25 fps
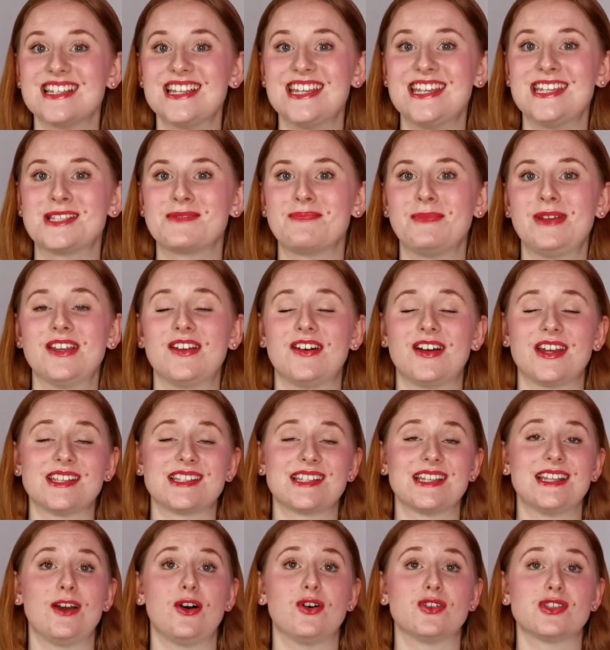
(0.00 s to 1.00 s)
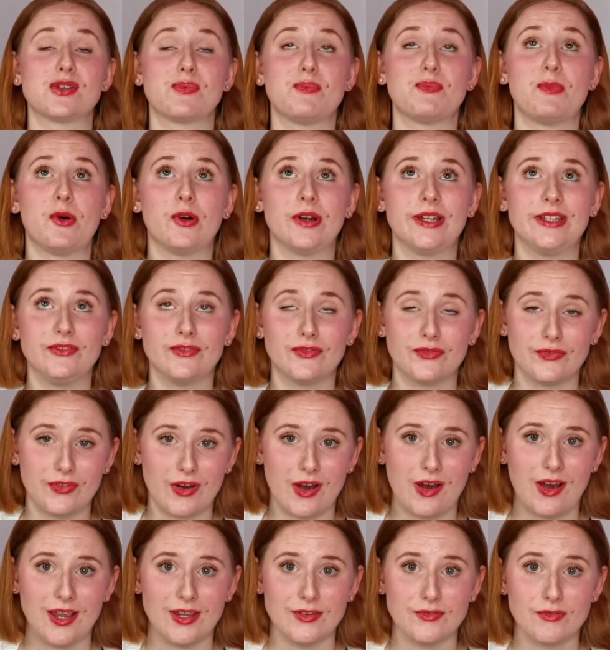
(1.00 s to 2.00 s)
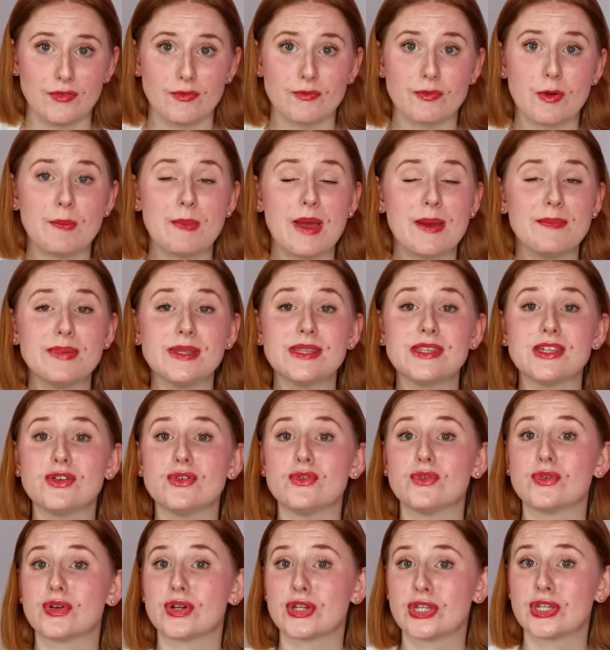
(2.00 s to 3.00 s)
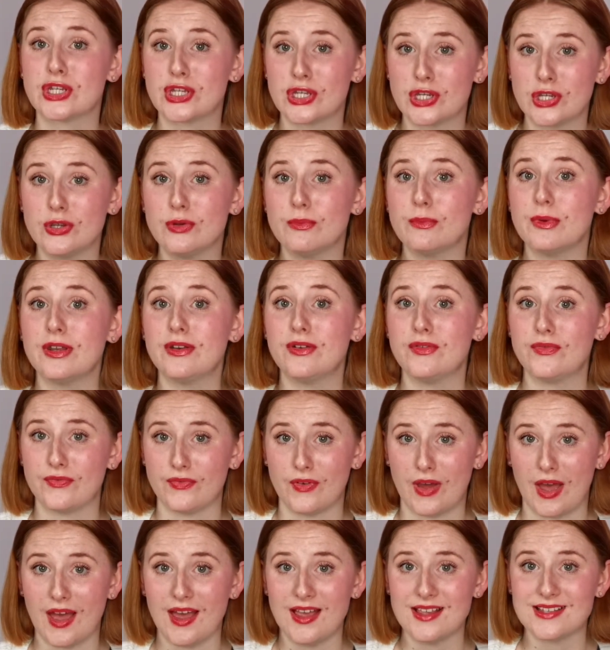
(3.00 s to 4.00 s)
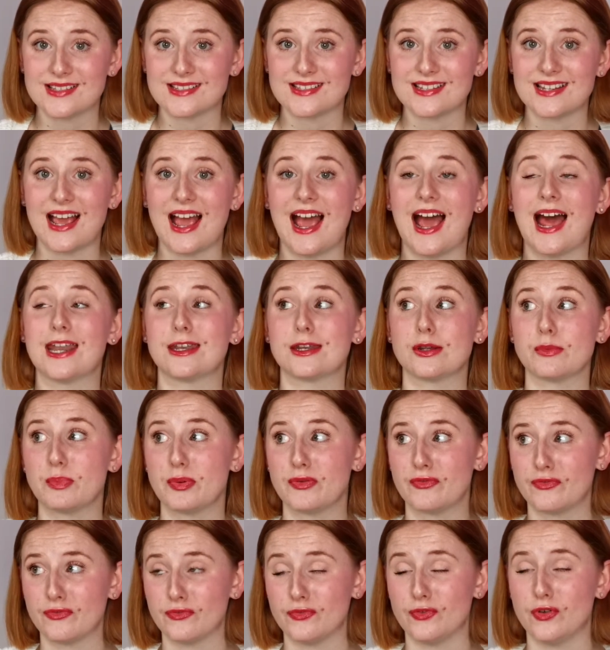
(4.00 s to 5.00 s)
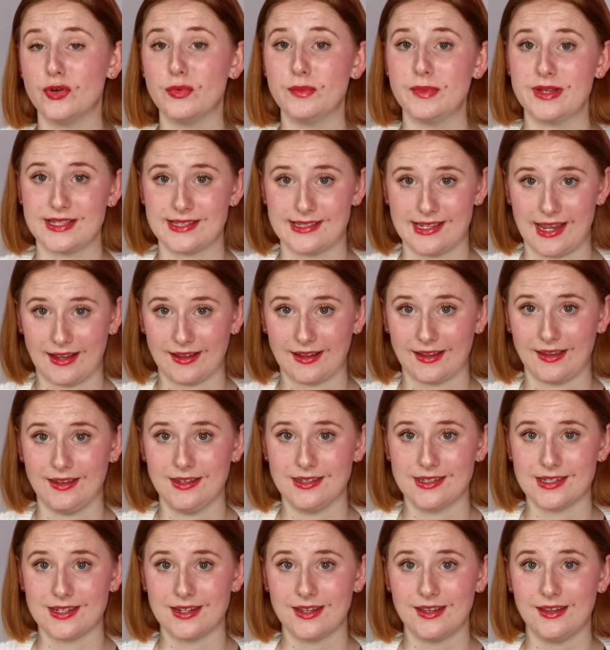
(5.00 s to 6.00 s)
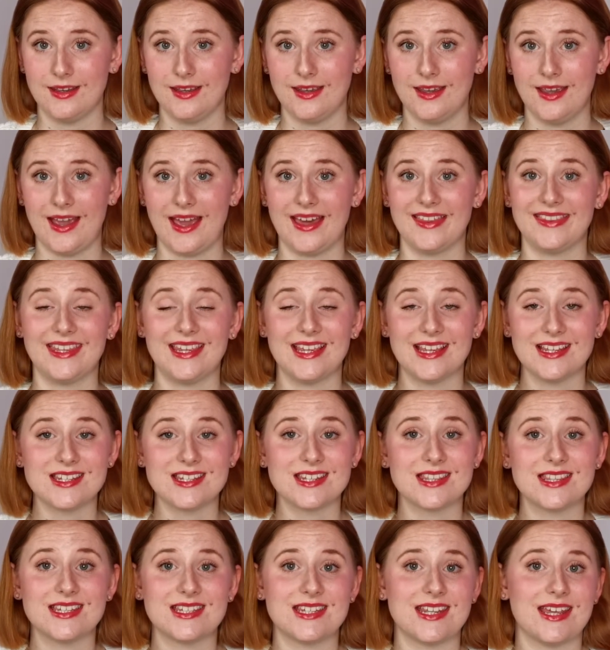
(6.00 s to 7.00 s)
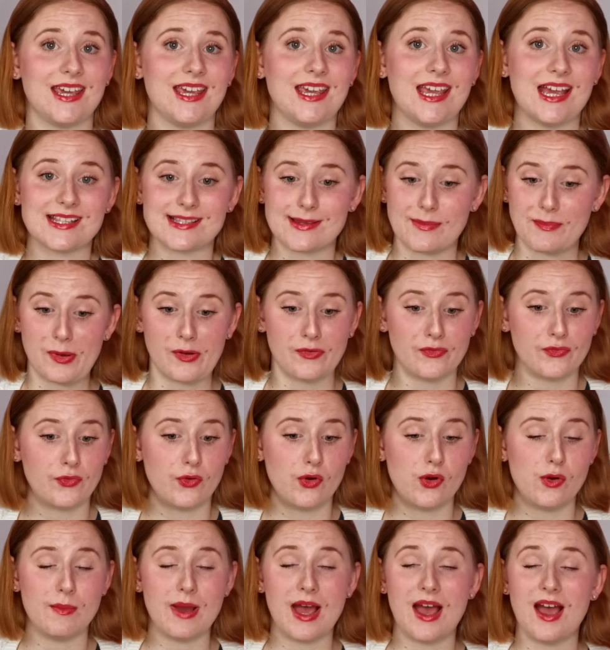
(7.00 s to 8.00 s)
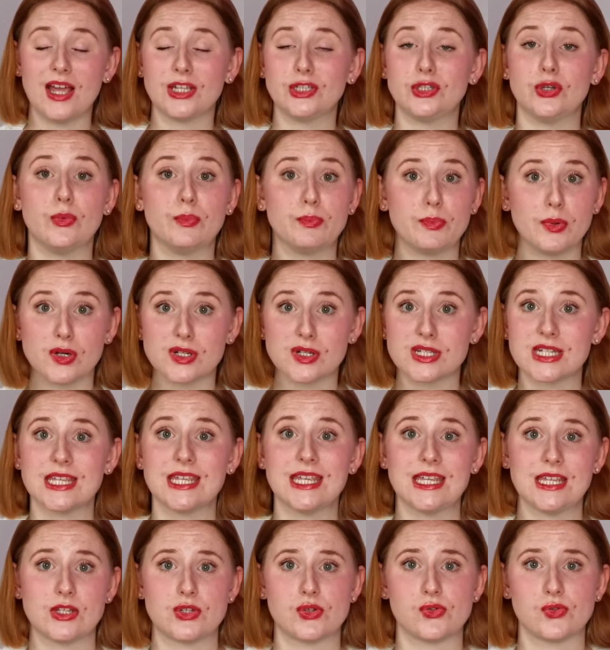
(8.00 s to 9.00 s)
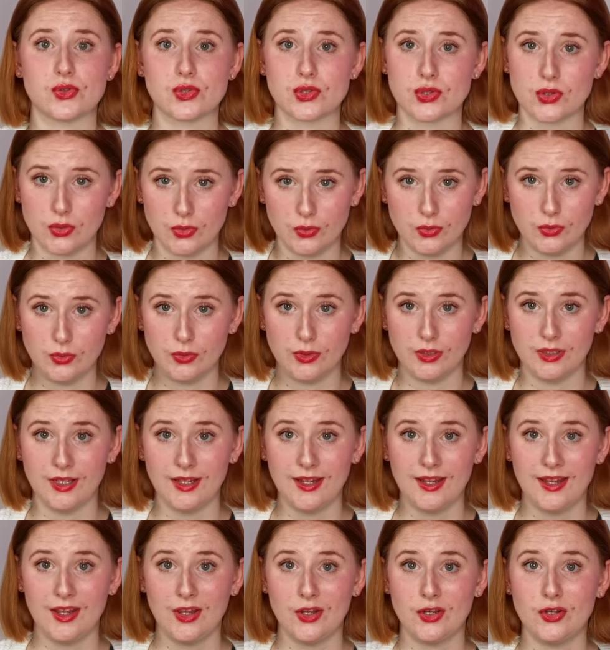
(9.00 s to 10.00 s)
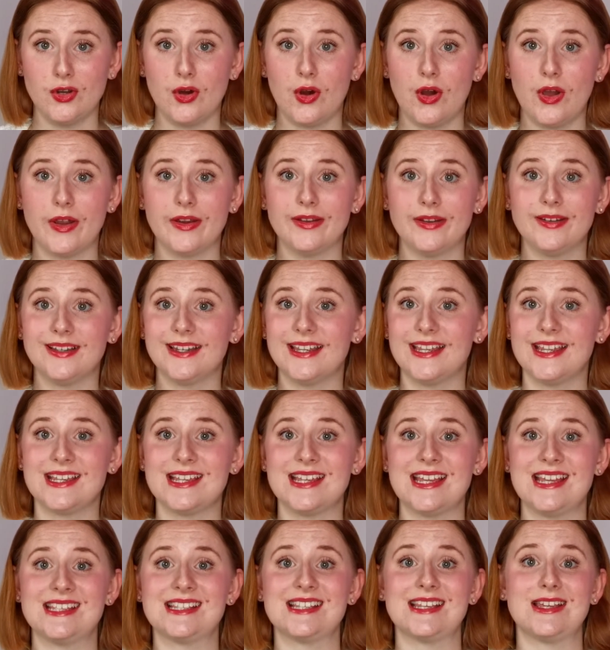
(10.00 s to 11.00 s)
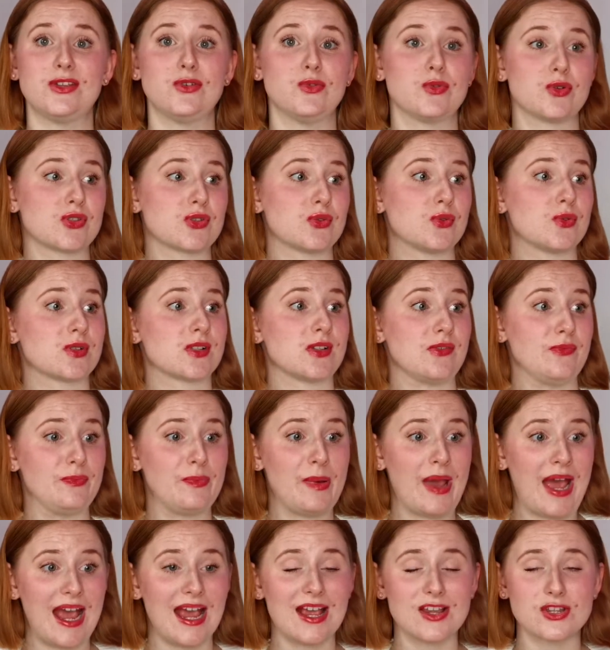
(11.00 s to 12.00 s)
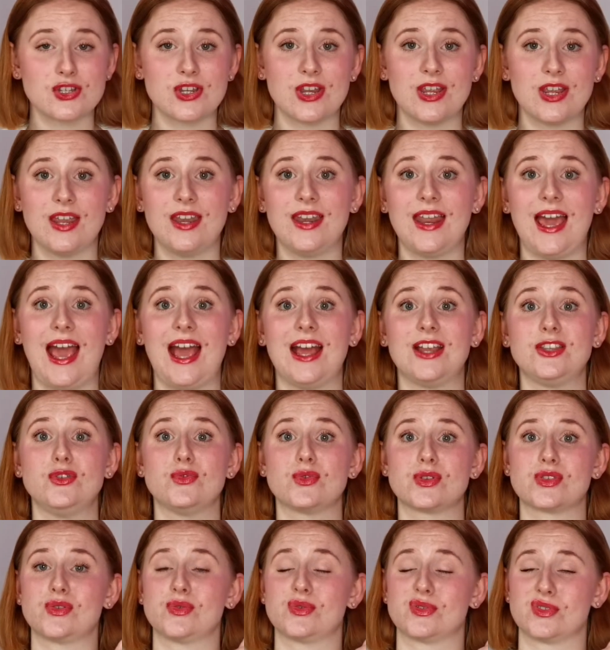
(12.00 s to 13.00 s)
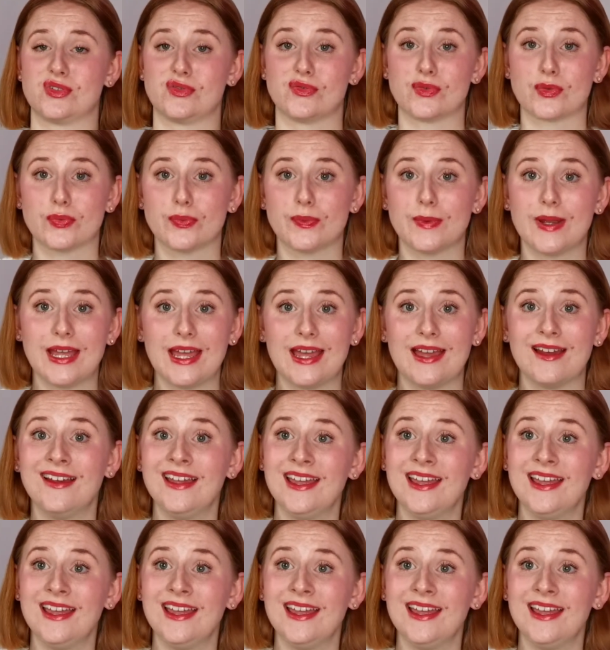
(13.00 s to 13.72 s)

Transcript: leads me nicely onto point five. Remember that you're a human first and a performer second. At the end of the day, as a performer, your body is your tool. Not only is it your source of passion and your source of career,